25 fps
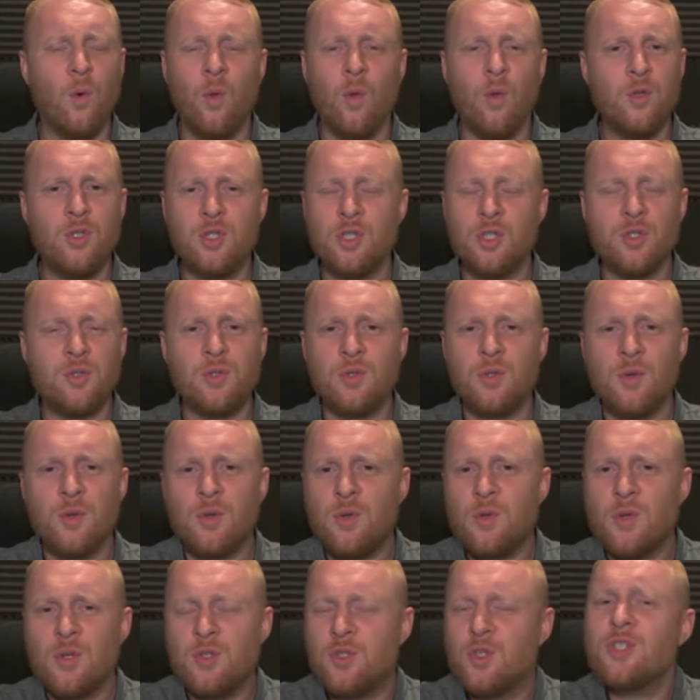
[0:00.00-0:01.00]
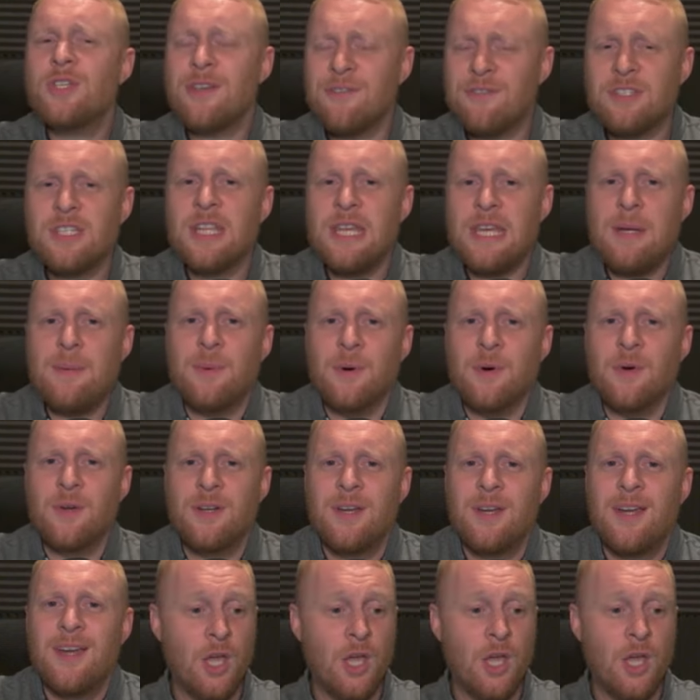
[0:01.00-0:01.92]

Uh, just, just give us a leaderboard.